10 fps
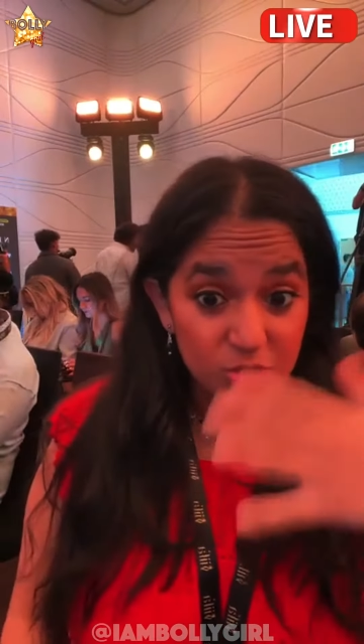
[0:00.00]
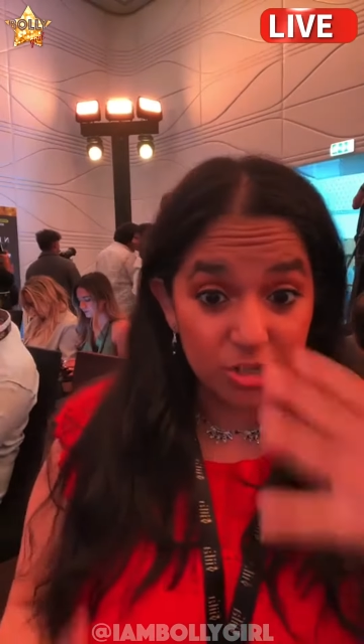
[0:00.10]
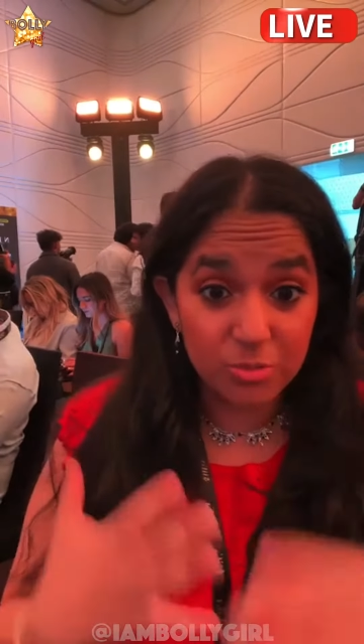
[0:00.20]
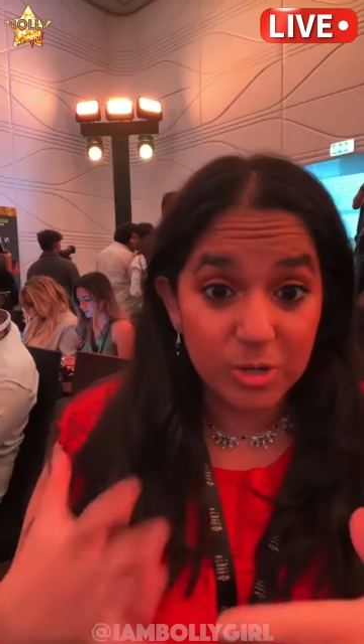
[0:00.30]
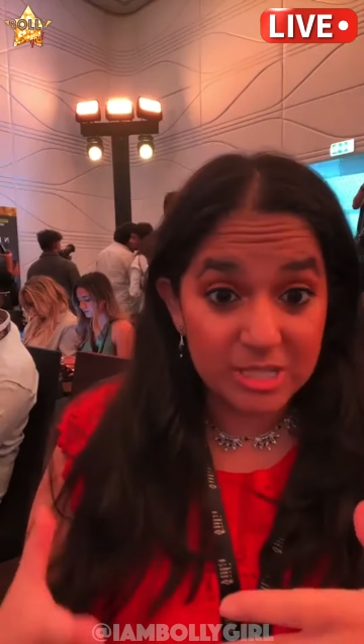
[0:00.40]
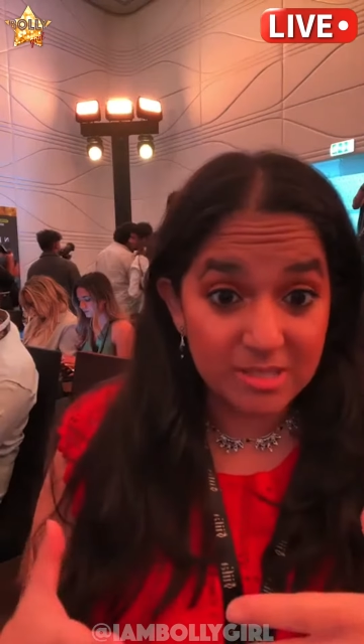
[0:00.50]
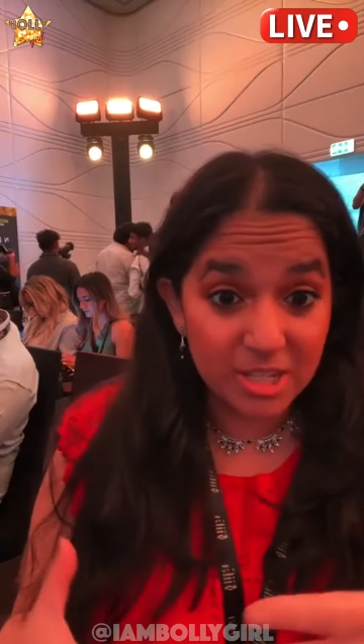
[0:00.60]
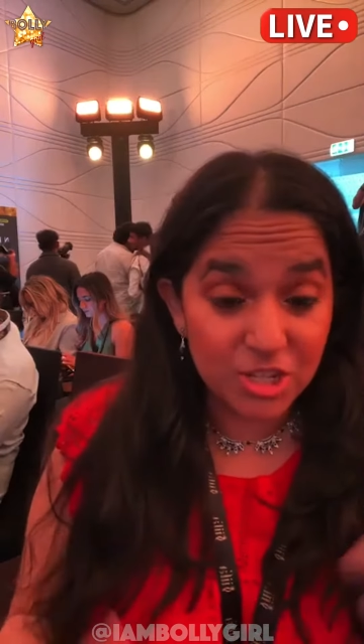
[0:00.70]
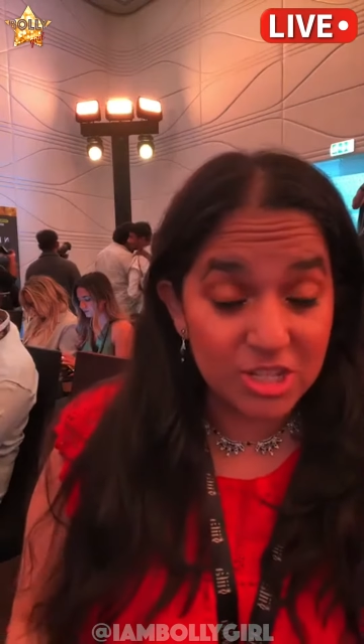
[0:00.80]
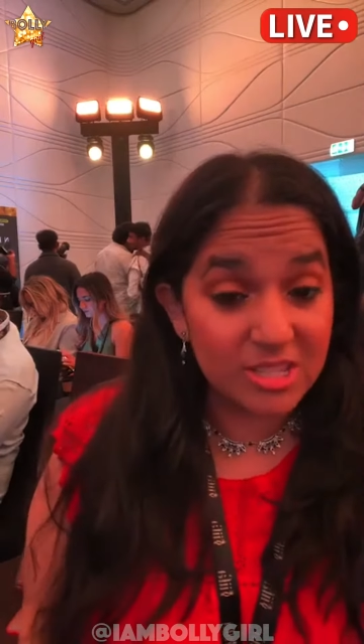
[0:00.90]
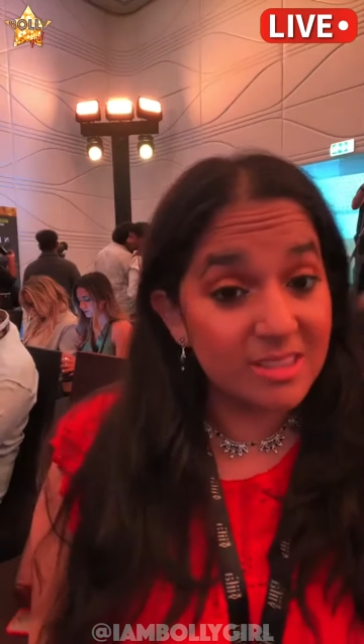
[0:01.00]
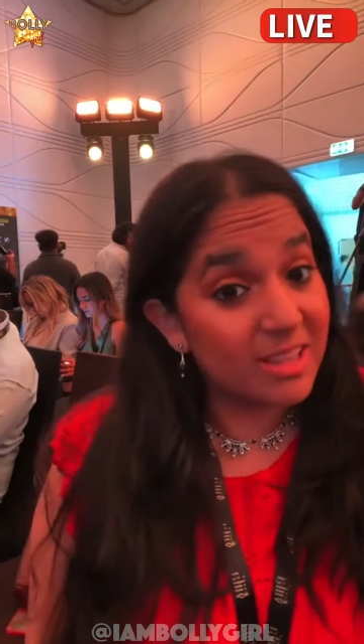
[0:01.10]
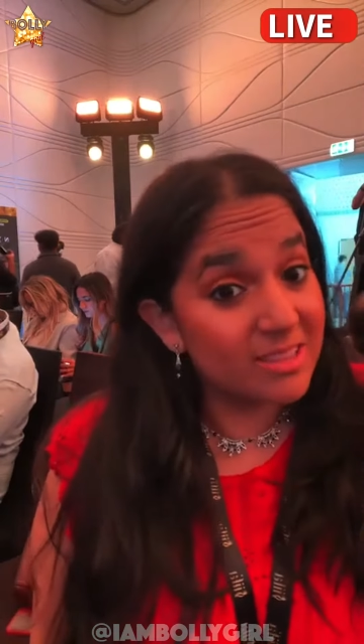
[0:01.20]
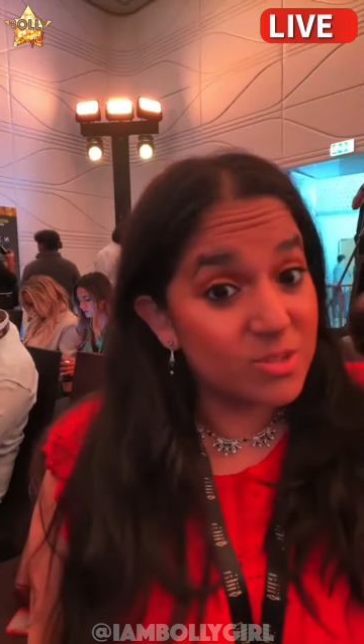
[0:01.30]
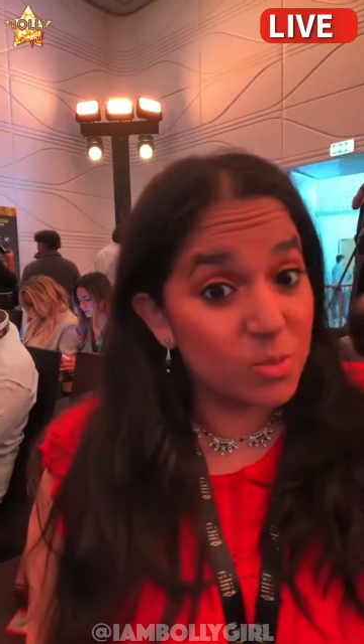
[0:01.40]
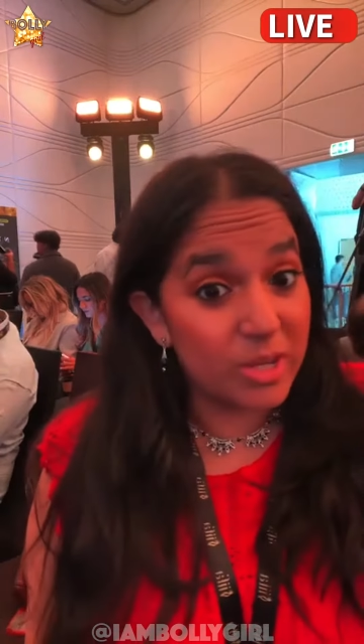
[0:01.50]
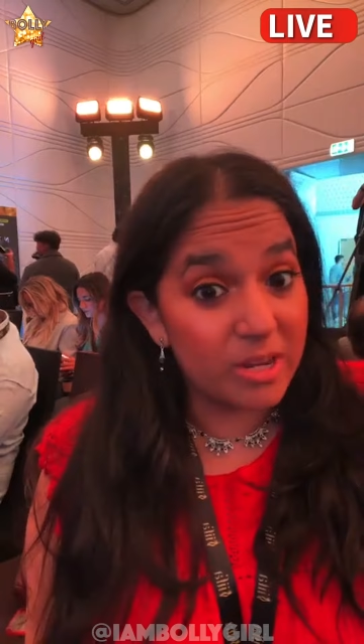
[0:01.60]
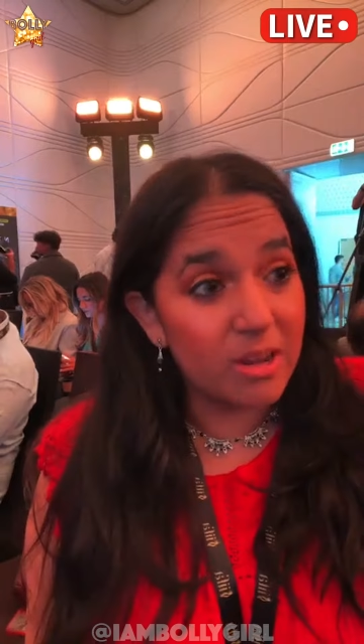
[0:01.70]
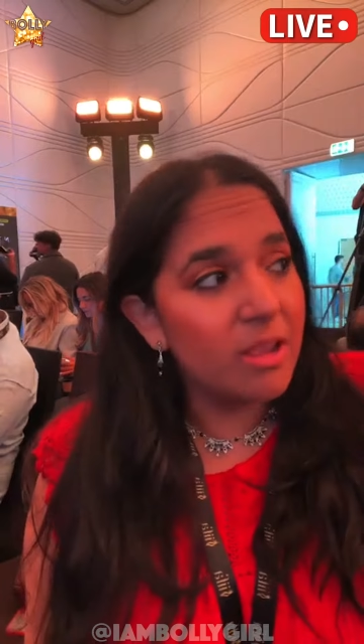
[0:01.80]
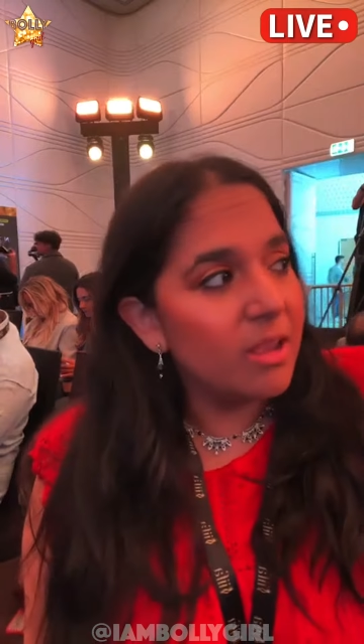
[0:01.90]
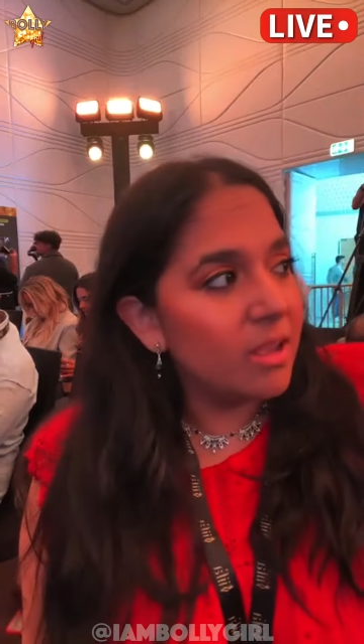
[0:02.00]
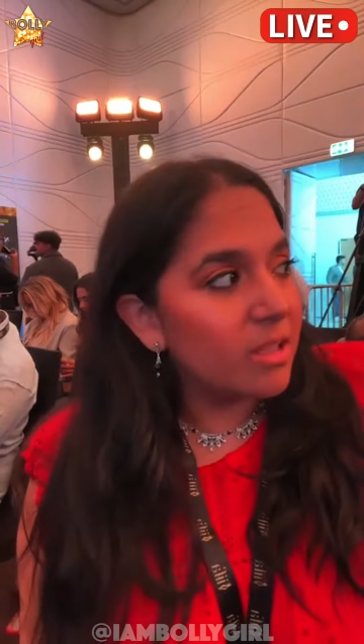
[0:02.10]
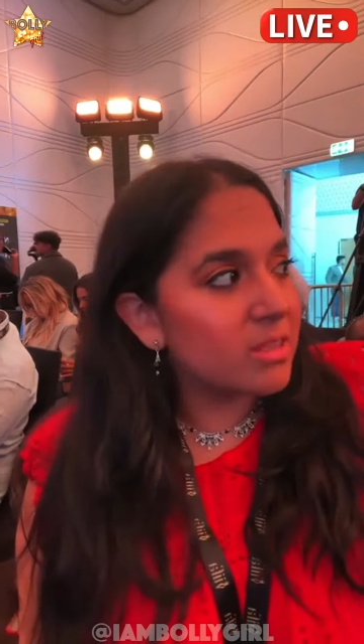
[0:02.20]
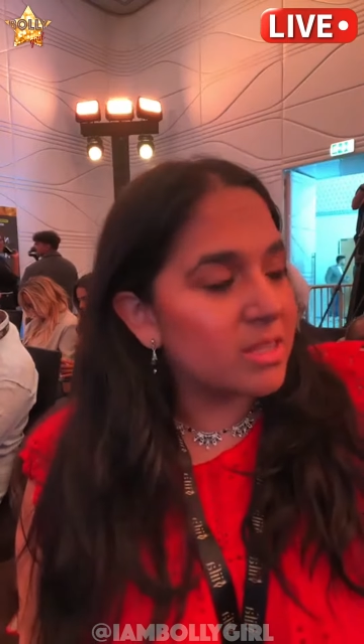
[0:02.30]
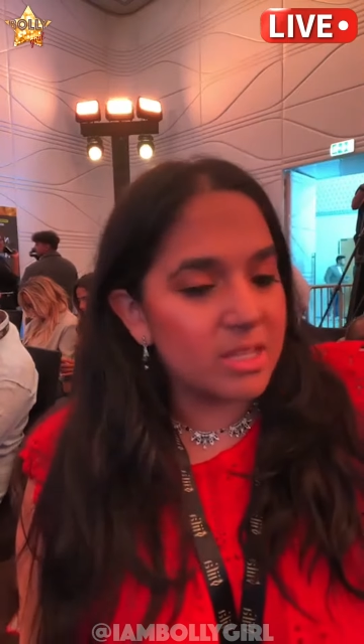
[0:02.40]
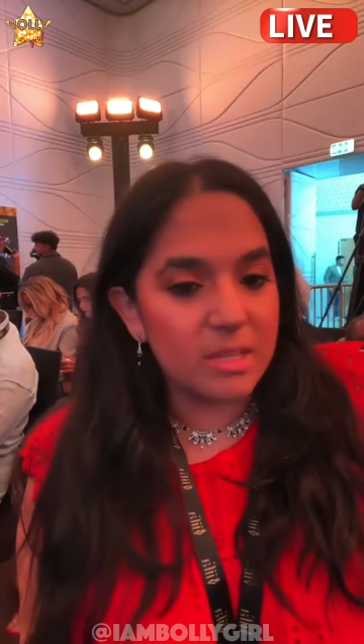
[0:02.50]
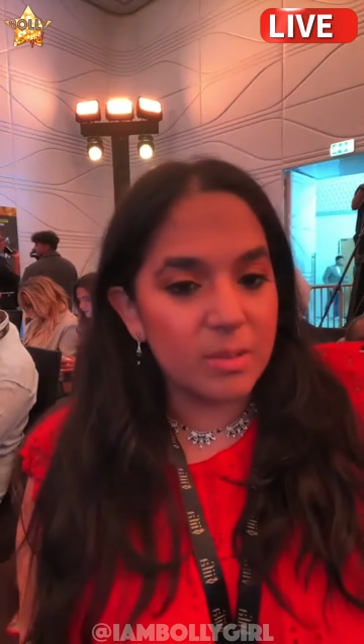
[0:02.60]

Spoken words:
to go live for you and show you everything